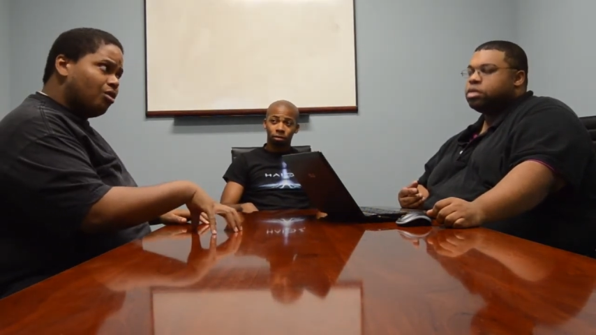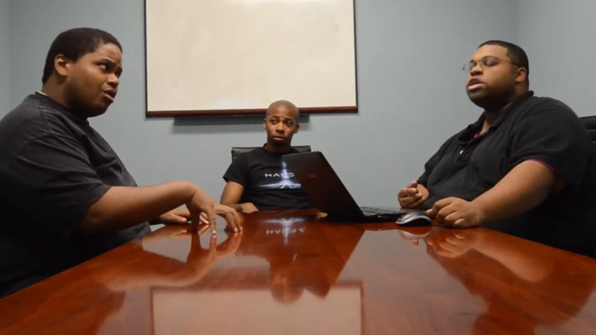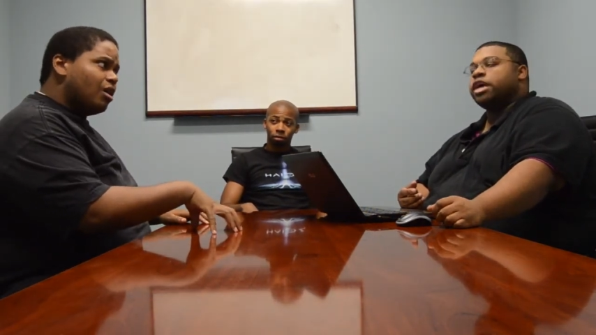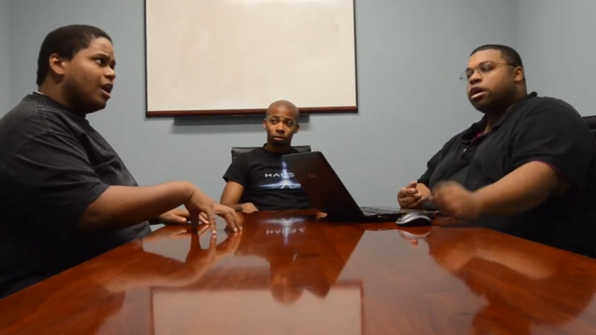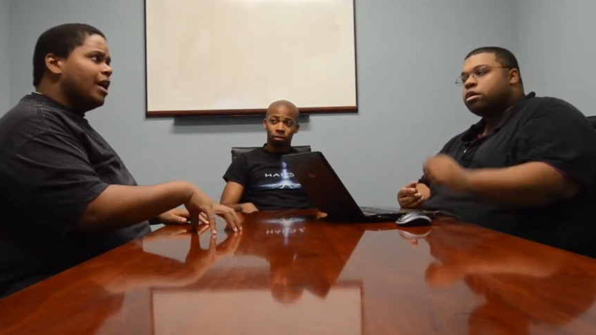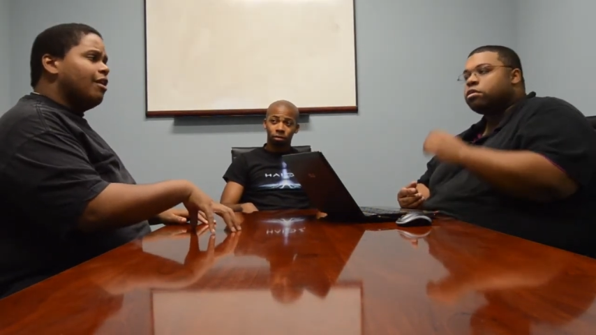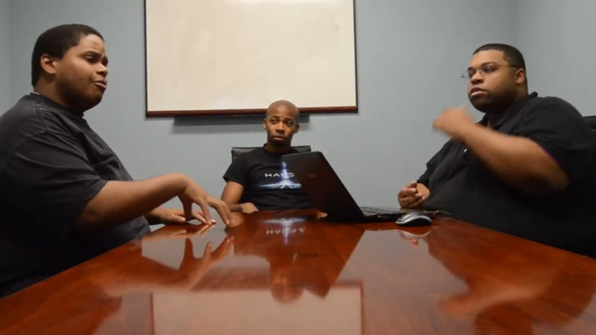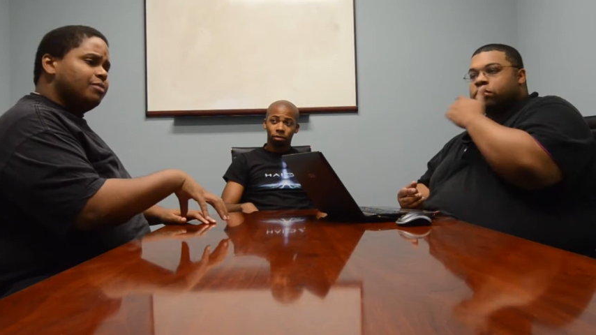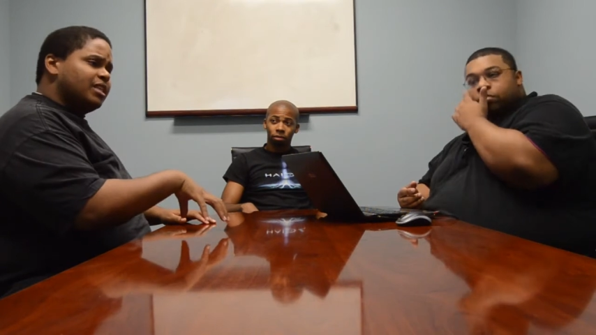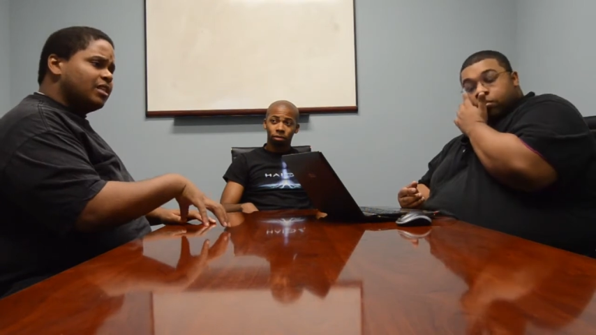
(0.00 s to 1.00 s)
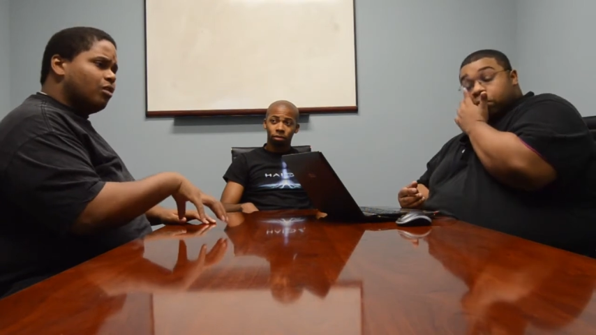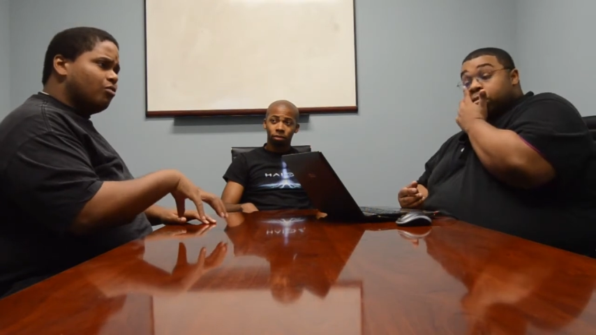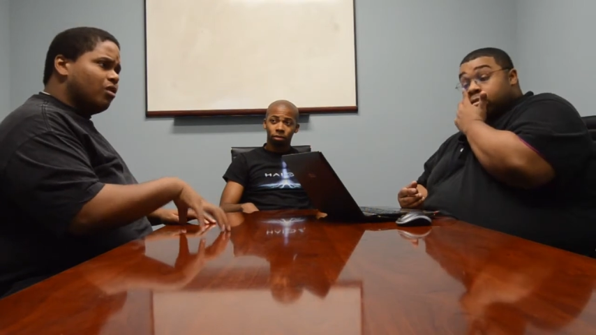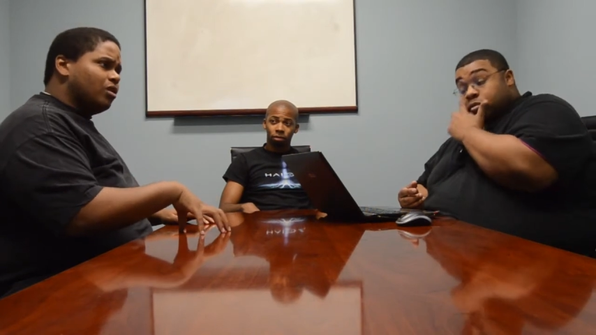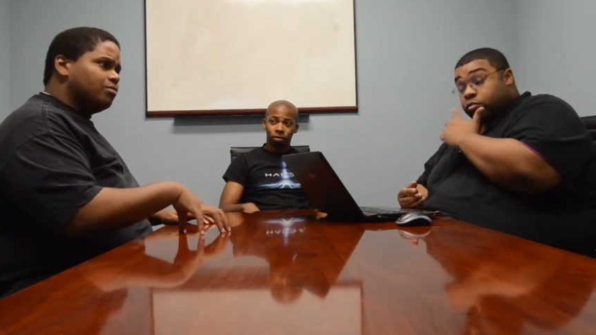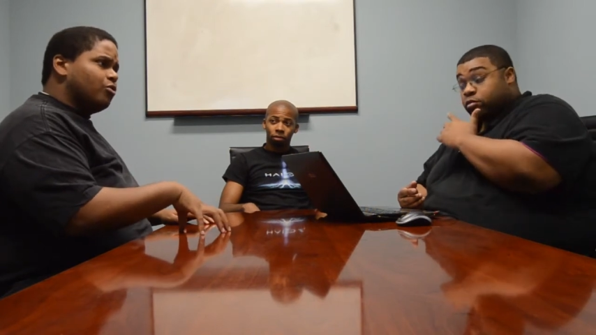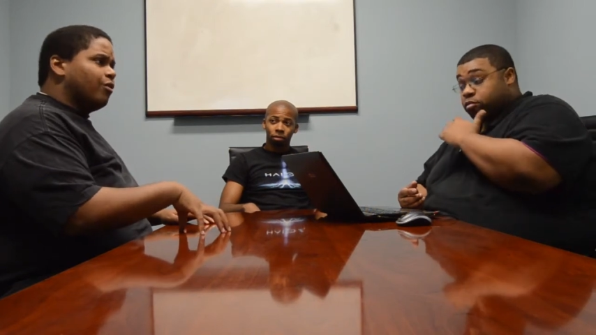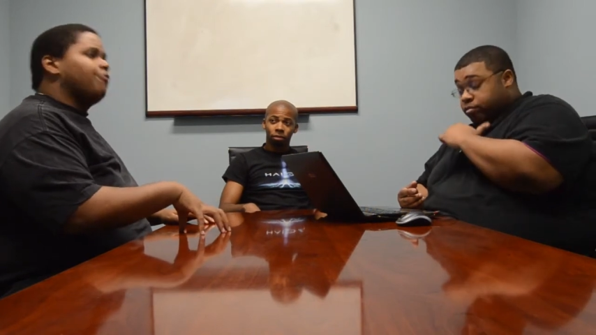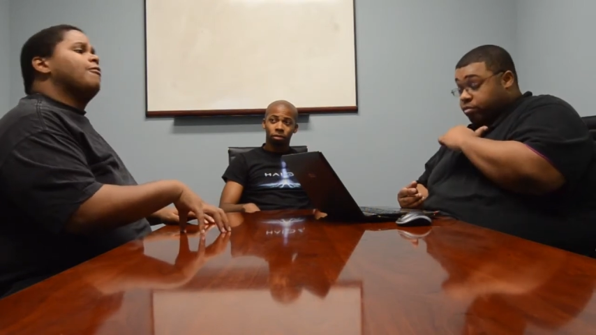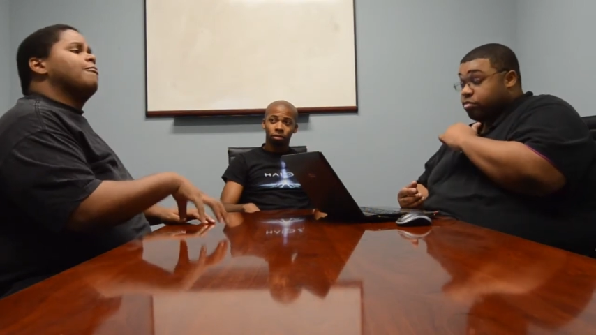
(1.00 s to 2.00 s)
Speaker 1: Yeah. Or protect our world more
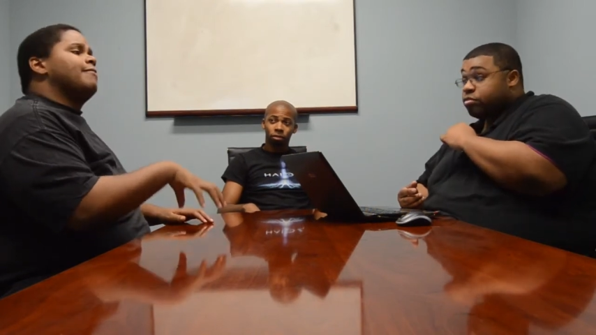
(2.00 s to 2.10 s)
from